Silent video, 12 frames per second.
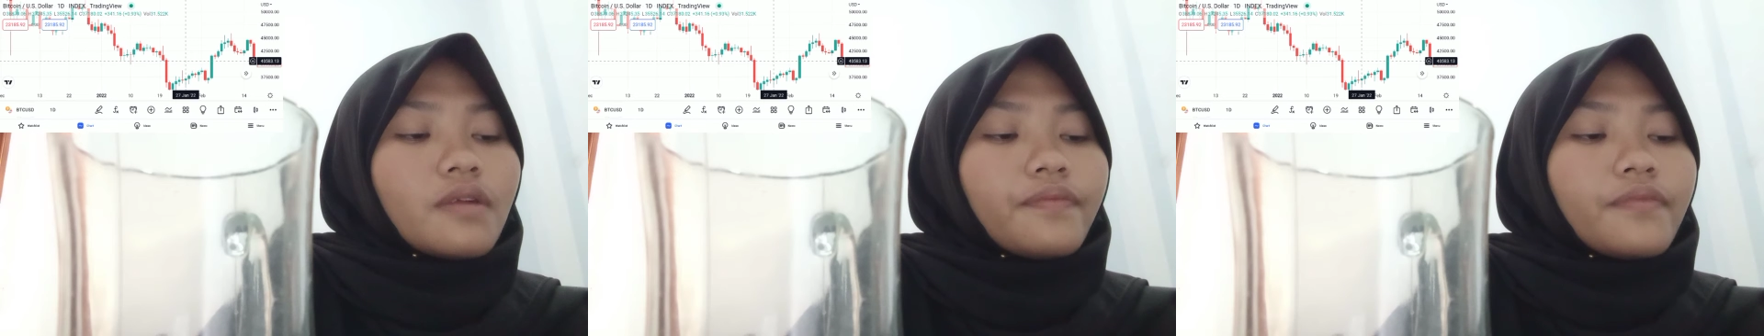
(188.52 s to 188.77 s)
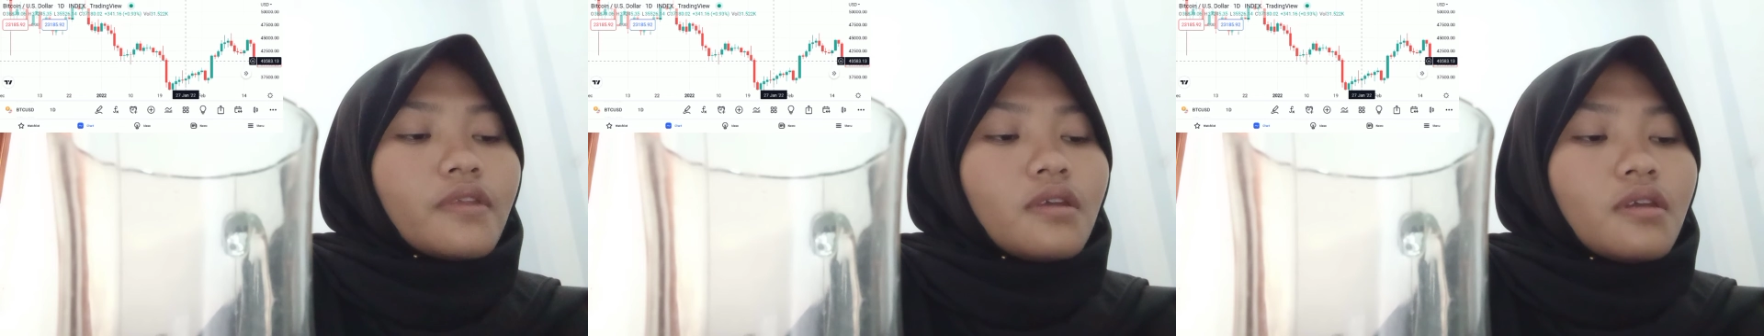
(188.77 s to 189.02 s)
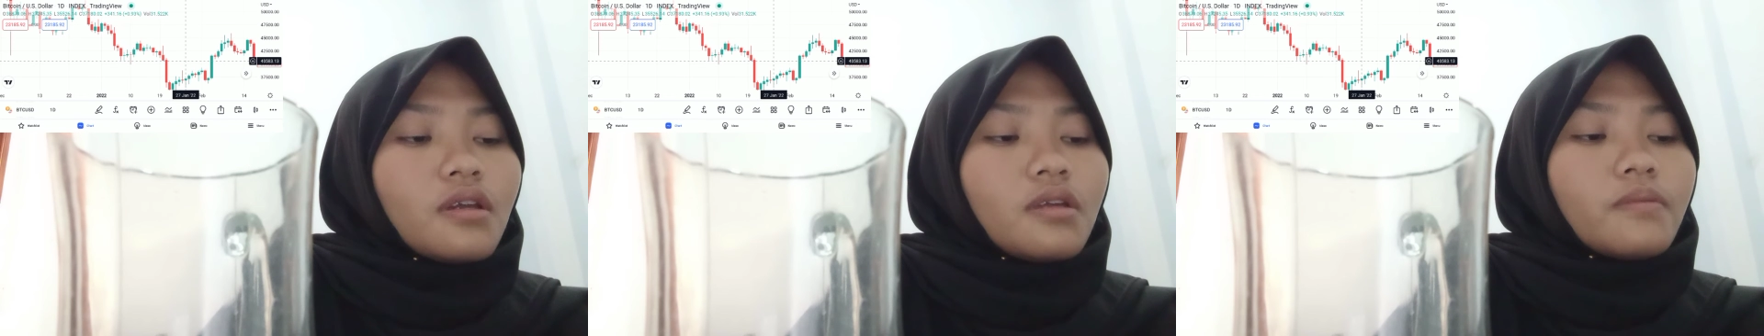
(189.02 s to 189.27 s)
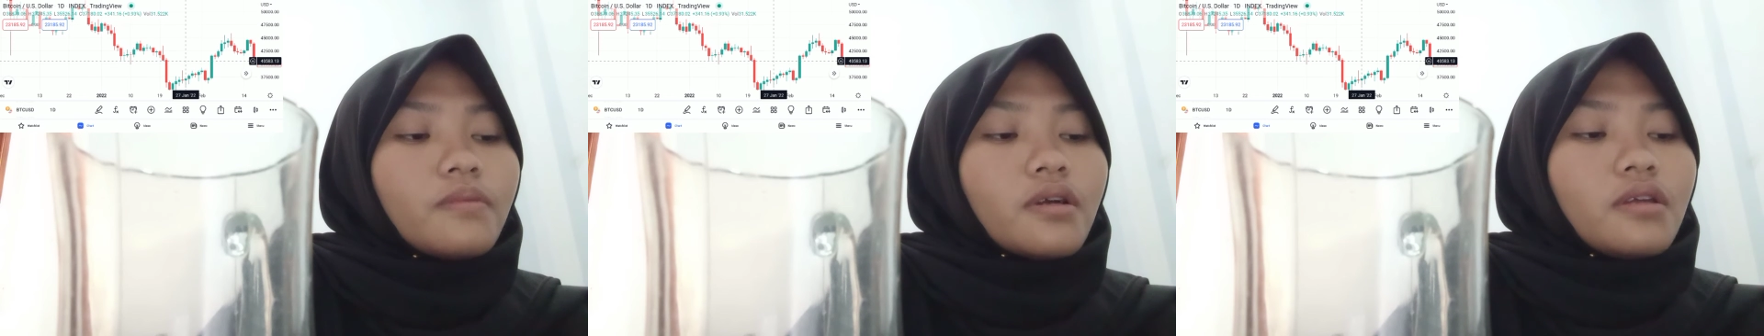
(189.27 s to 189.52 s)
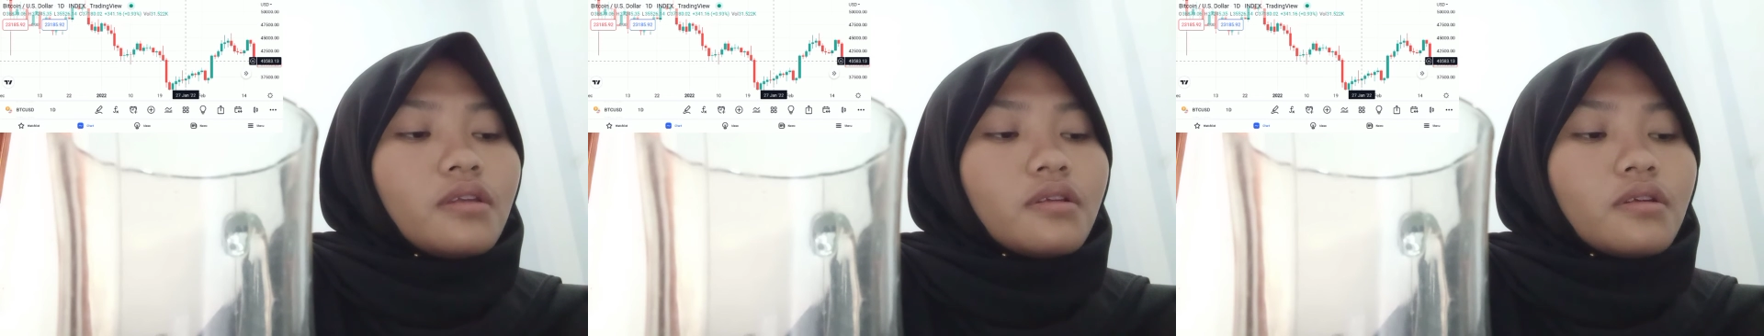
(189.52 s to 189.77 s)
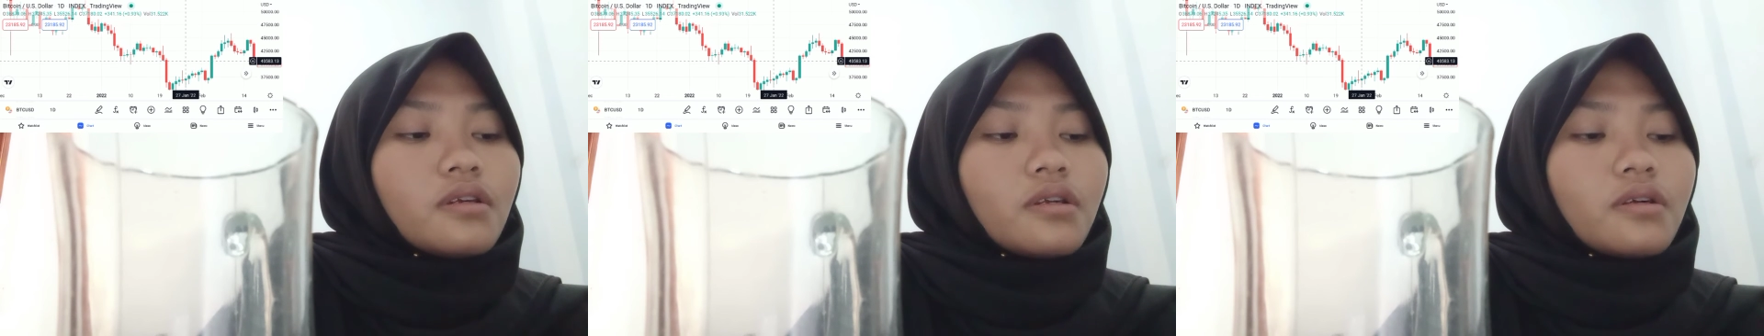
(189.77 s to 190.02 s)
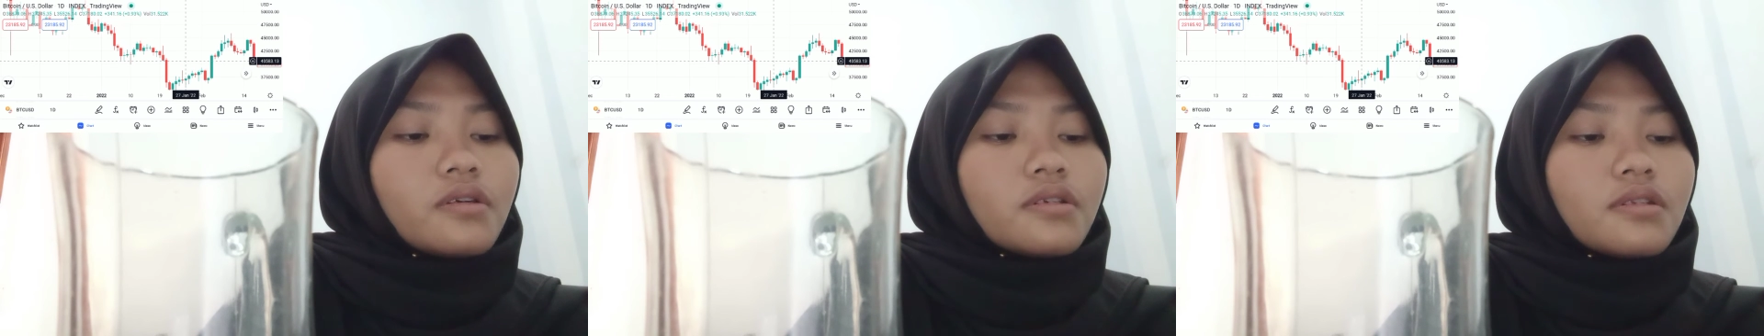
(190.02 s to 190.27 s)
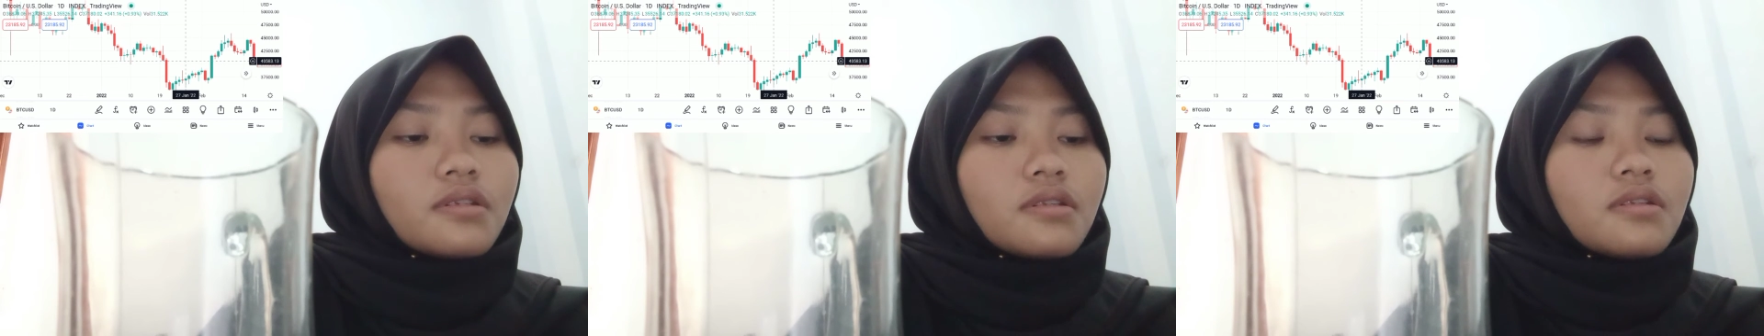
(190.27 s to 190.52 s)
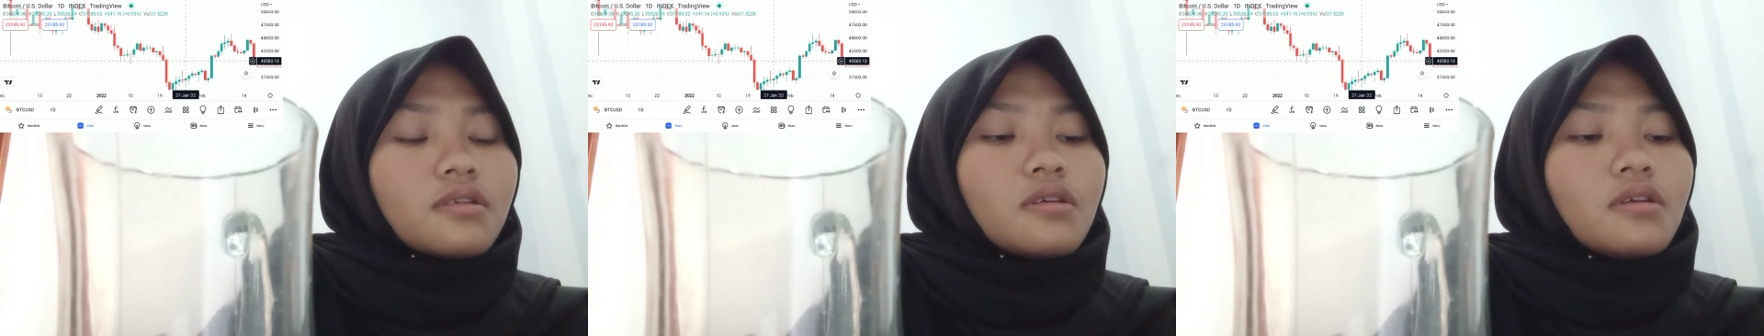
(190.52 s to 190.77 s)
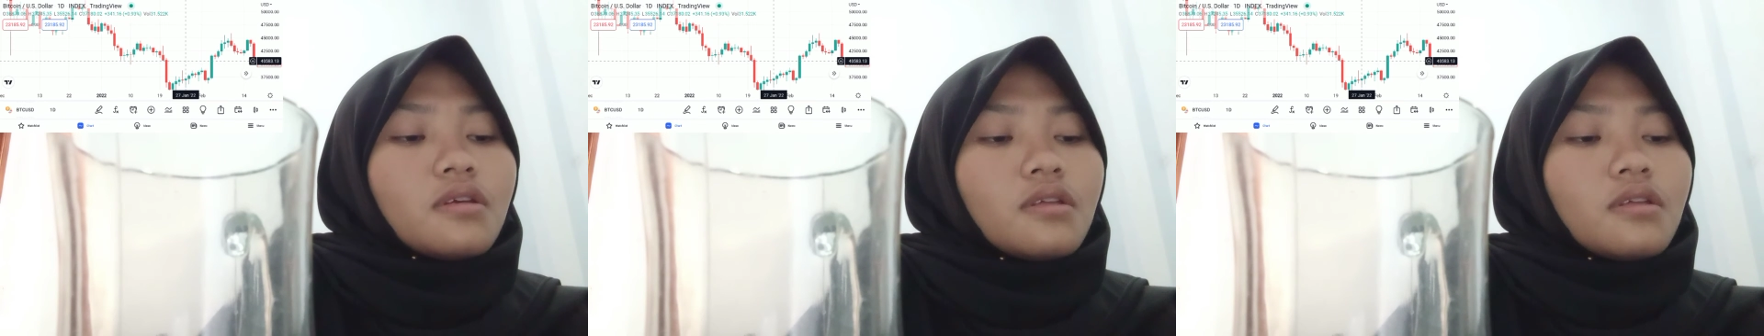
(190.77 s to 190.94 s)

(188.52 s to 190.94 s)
game and mine resources.